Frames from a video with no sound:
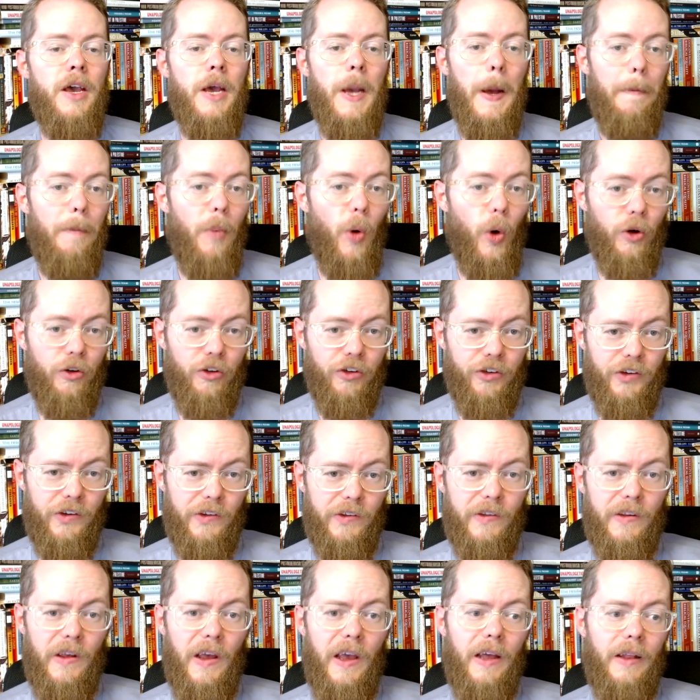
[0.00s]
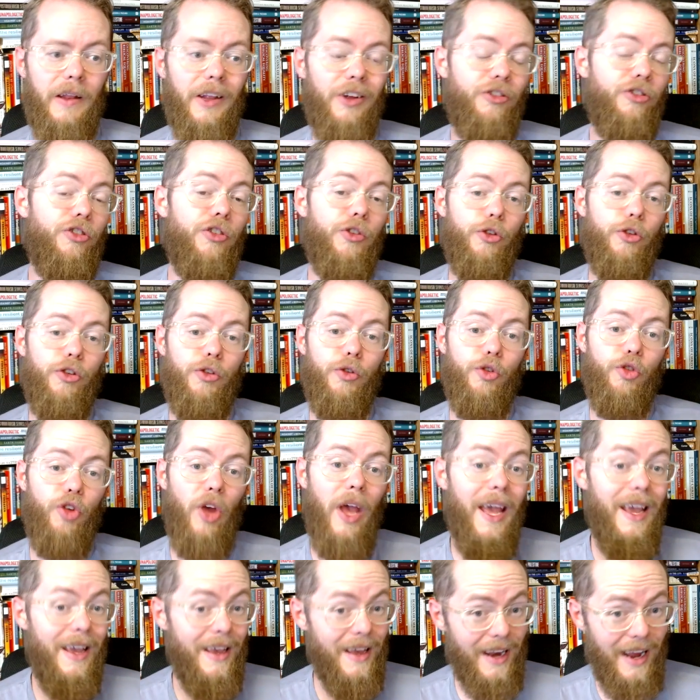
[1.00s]
more just to say let's just
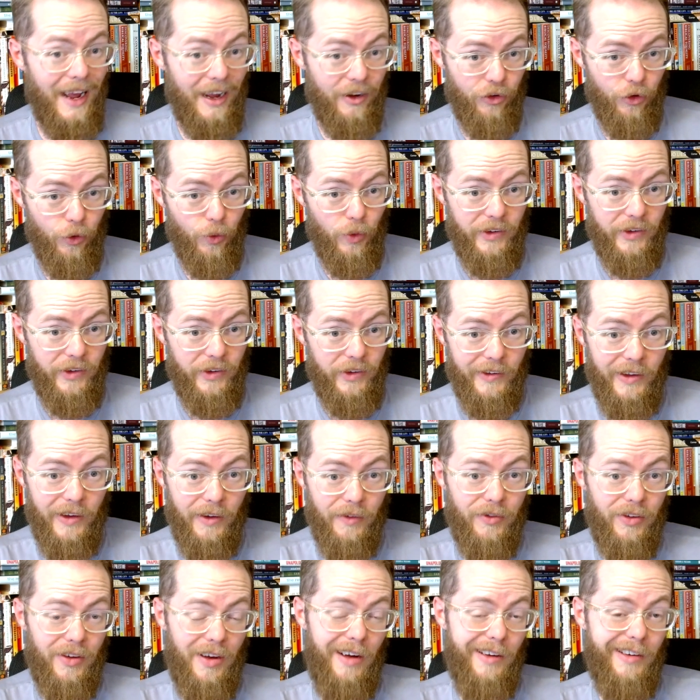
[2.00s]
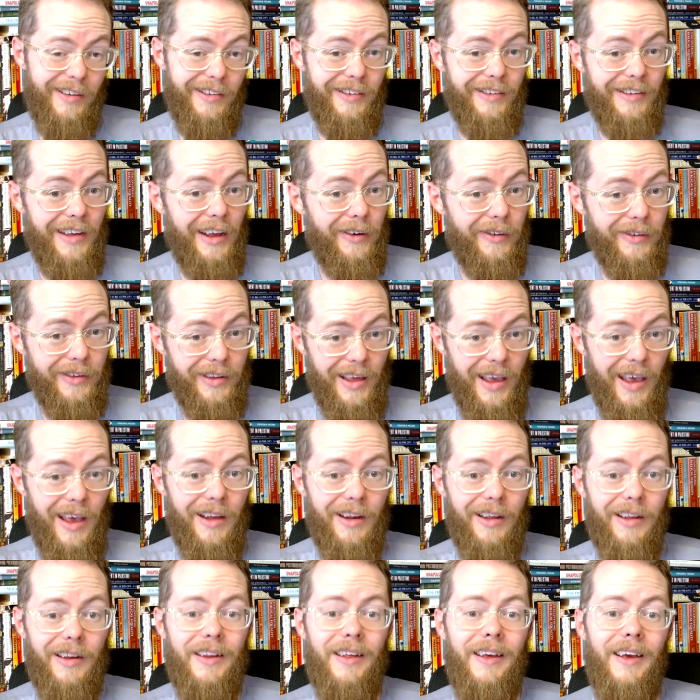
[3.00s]
take it as a received kind of settled
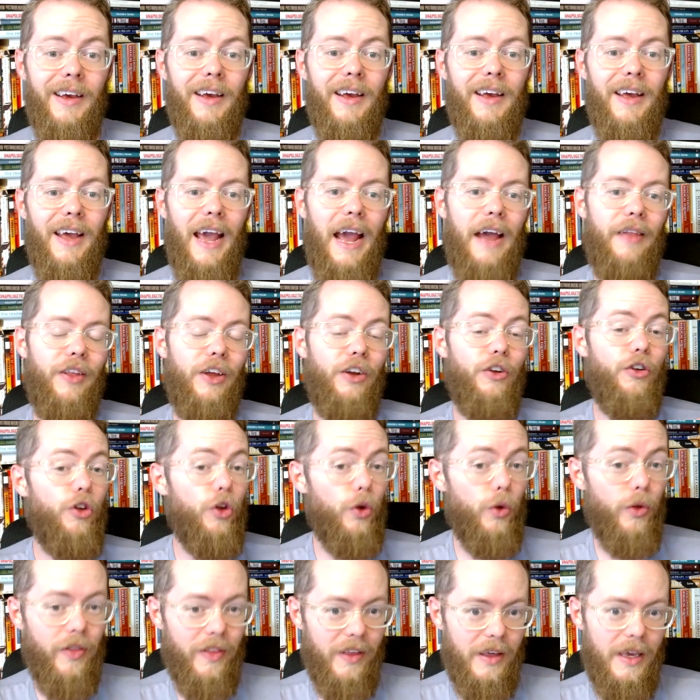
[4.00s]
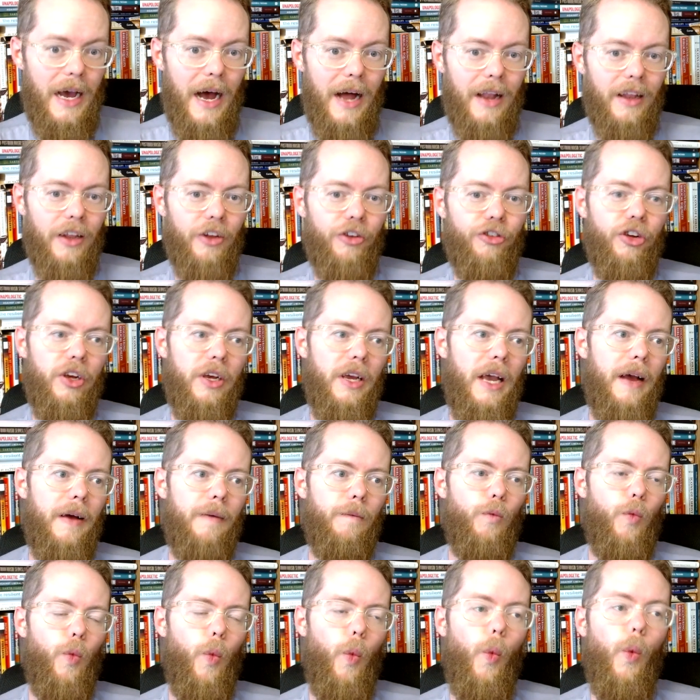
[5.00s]
canon and then do theology
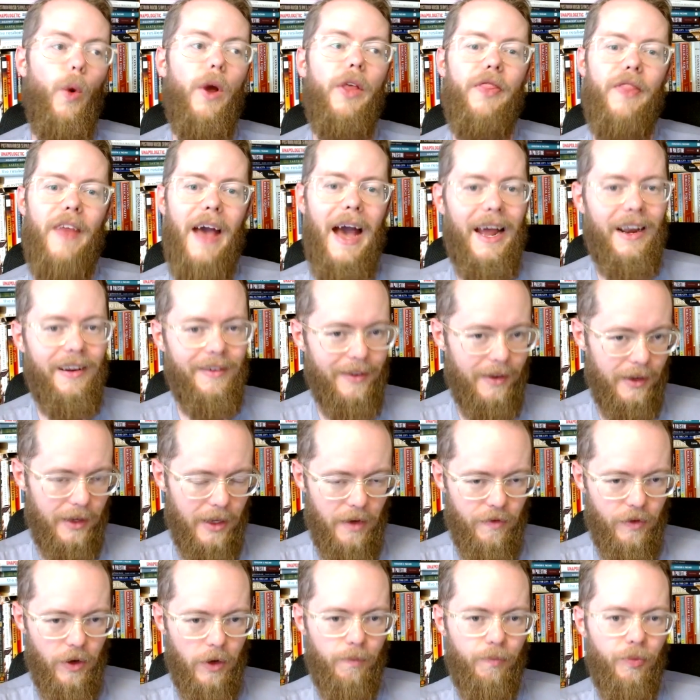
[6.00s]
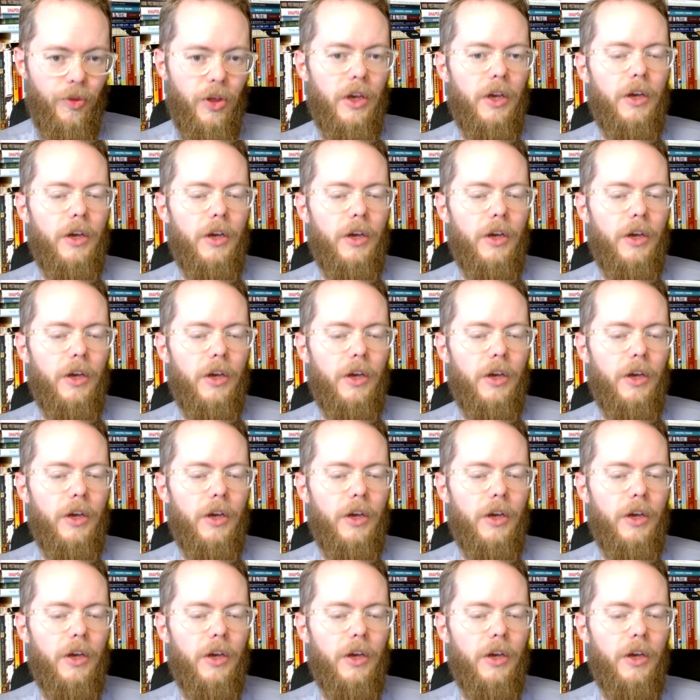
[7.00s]
with that as a given.